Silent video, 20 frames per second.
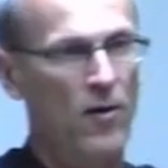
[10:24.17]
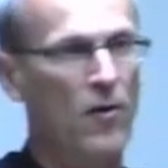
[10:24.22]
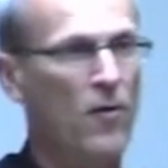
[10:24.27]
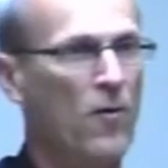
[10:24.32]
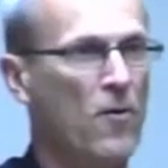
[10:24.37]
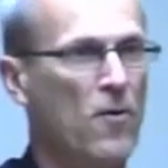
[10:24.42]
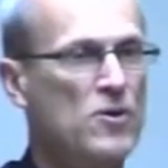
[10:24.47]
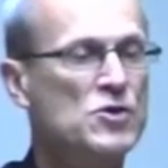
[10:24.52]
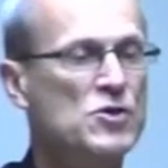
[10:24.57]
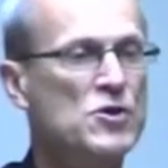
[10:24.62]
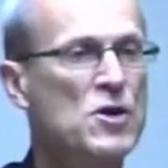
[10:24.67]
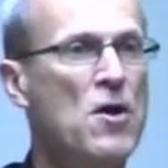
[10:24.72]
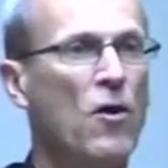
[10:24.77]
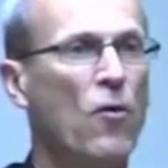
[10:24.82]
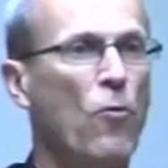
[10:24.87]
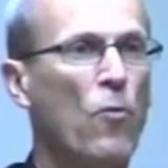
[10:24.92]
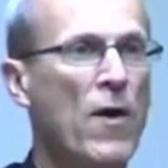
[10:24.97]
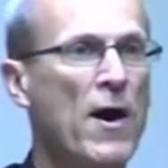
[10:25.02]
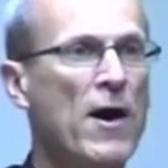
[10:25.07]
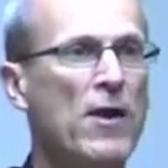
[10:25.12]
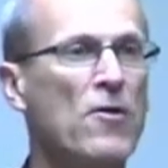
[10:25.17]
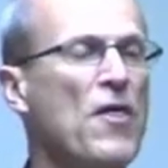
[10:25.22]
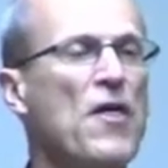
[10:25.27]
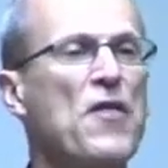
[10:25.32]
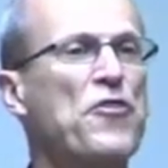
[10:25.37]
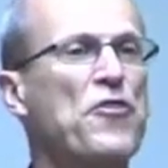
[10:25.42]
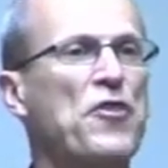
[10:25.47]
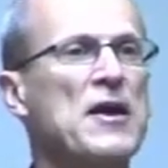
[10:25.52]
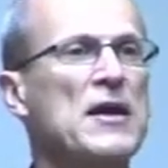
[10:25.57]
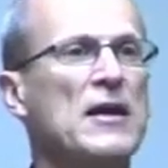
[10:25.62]
lords? What are
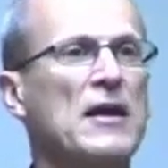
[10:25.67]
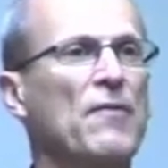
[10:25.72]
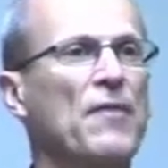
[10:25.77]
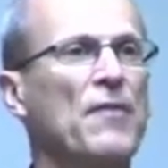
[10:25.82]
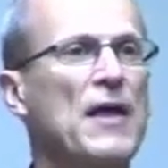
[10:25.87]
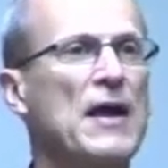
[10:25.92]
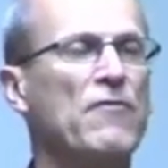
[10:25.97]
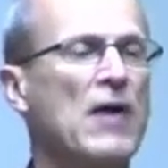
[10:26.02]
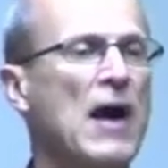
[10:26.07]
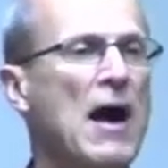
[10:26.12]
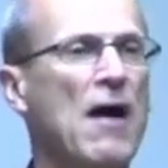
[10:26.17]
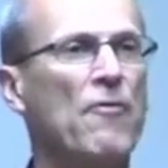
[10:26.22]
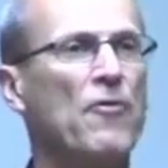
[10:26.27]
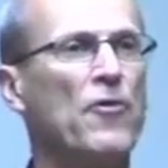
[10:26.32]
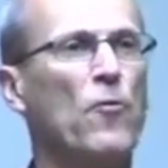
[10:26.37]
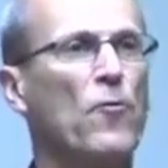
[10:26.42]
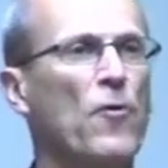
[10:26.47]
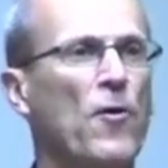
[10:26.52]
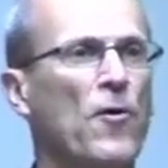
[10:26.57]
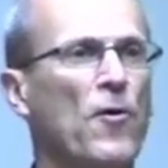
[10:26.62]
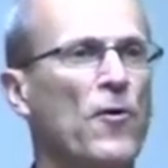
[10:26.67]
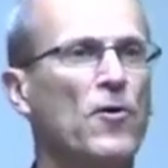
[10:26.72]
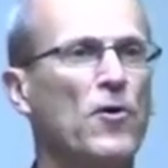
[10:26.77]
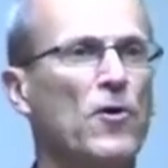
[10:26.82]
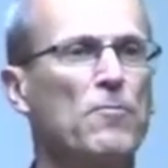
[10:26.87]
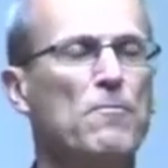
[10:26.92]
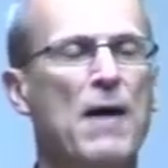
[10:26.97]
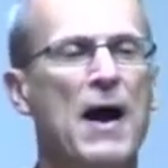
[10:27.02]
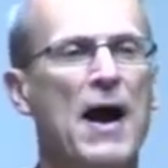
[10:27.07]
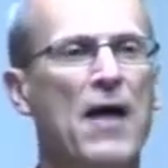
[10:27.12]
they thinking? They've got the
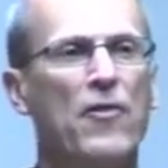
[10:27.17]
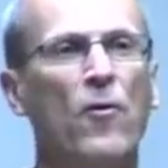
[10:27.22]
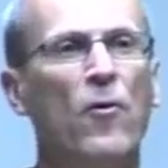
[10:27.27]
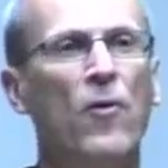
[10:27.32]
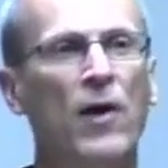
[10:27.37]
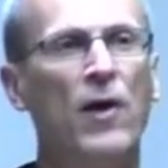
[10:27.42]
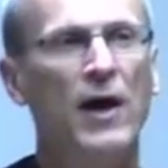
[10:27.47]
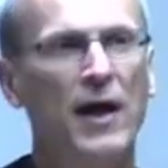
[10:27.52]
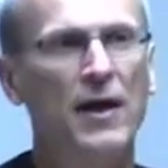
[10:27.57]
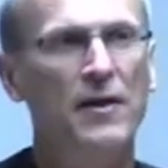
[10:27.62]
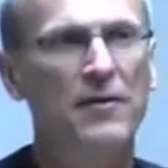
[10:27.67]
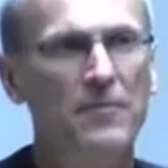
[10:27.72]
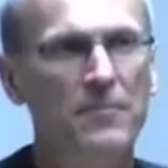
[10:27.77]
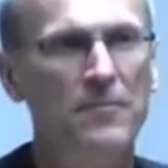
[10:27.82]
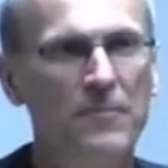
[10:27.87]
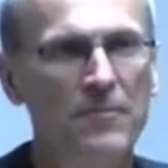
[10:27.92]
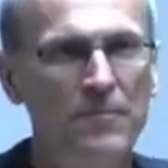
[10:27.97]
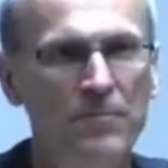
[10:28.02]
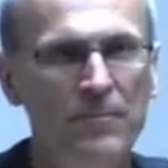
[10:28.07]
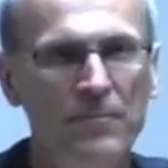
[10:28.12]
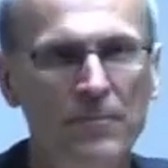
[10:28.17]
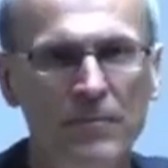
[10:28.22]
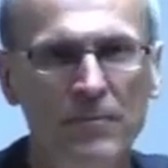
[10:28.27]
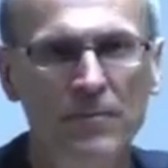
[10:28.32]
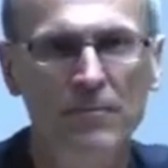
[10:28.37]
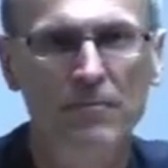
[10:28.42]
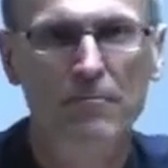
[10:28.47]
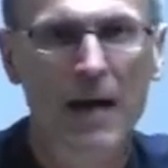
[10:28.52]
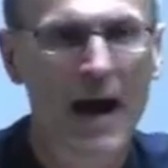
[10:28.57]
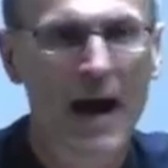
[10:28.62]
world by the what?
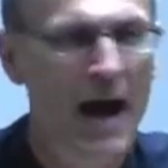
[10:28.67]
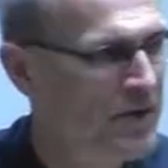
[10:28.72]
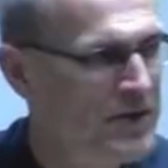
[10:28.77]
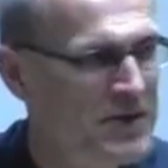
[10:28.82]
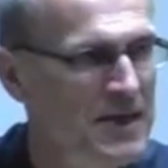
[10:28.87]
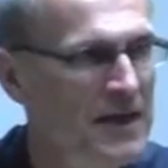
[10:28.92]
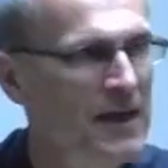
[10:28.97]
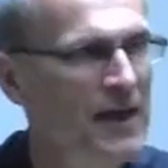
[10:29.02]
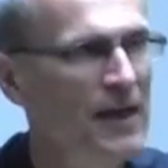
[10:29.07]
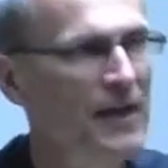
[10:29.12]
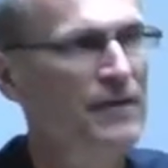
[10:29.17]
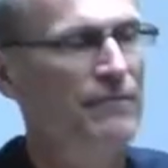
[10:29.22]
By the tail.